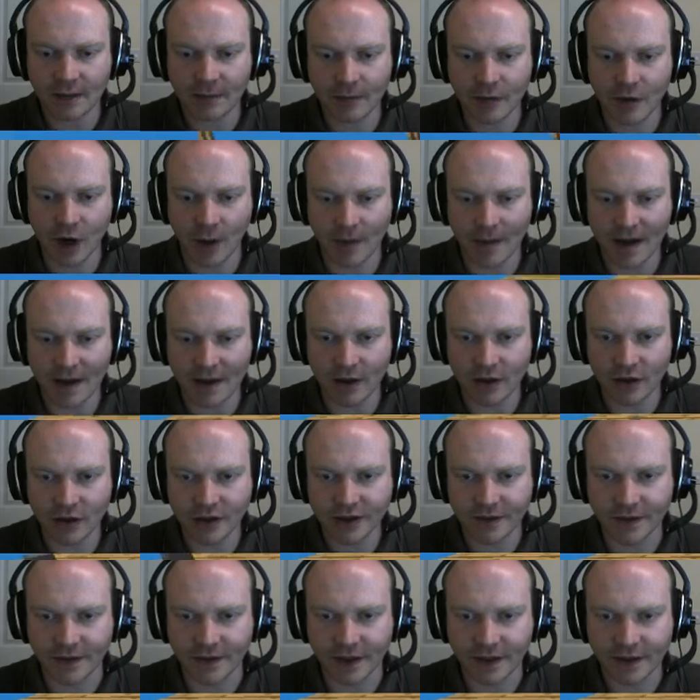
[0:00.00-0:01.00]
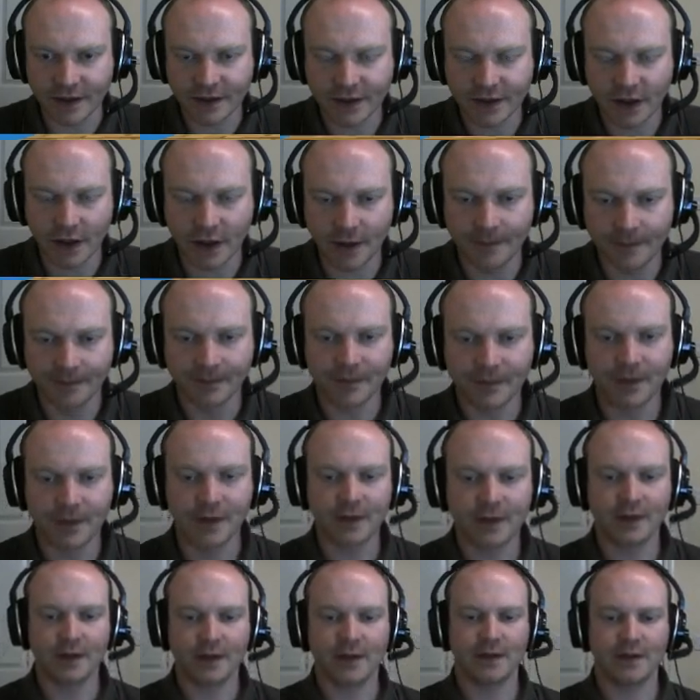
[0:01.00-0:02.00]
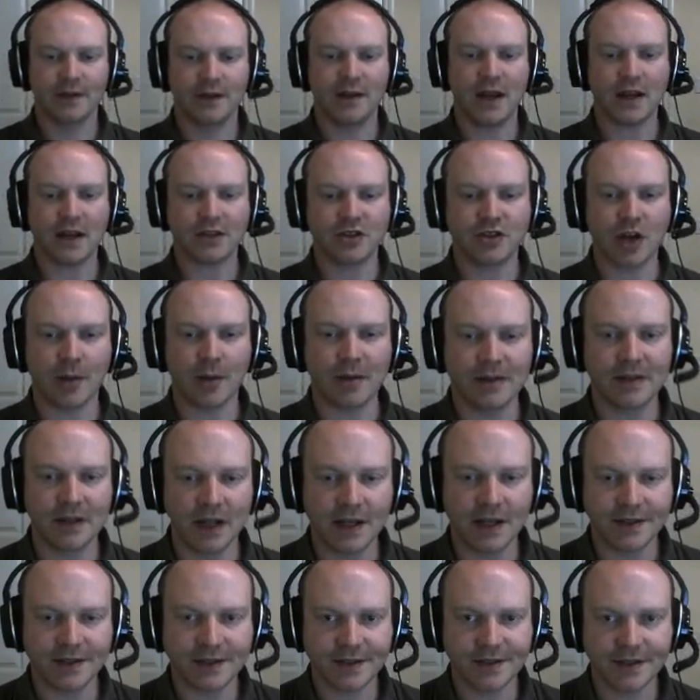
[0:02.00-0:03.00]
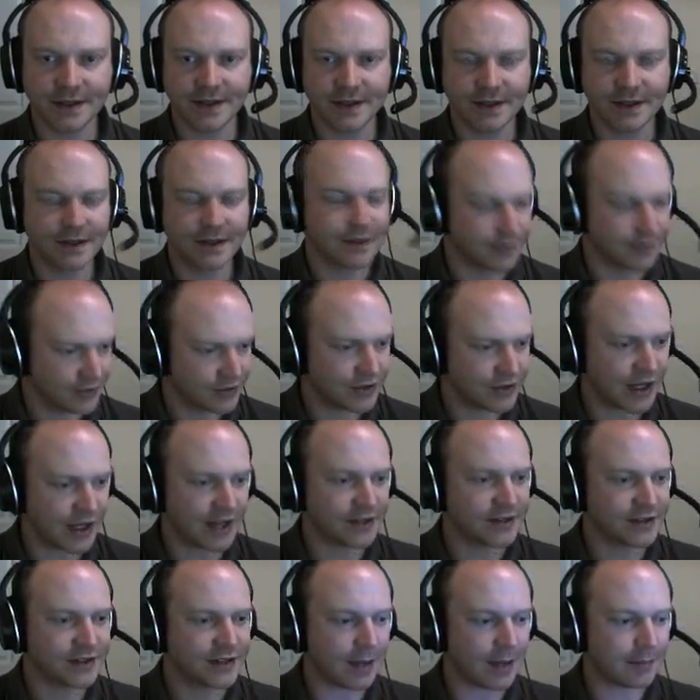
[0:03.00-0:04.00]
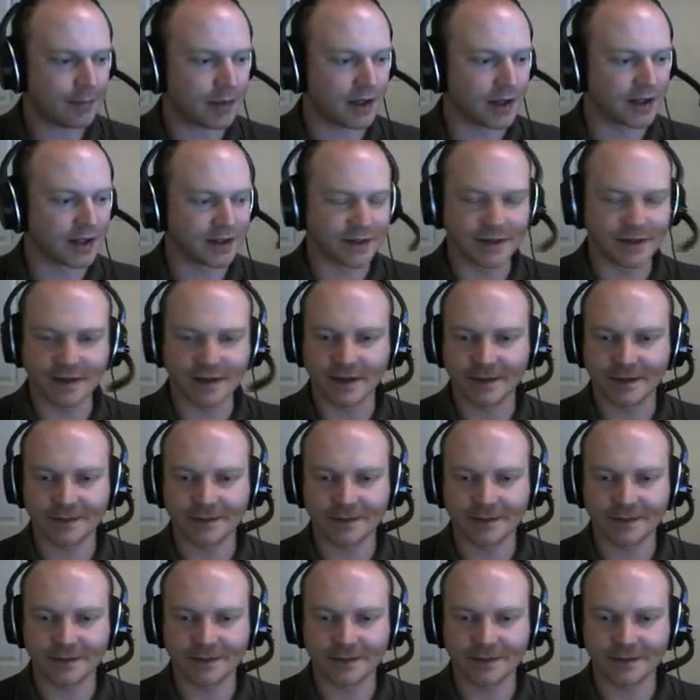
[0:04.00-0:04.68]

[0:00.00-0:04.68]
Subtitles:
Not by the looks of it. So, next job on the list. Sand saplings.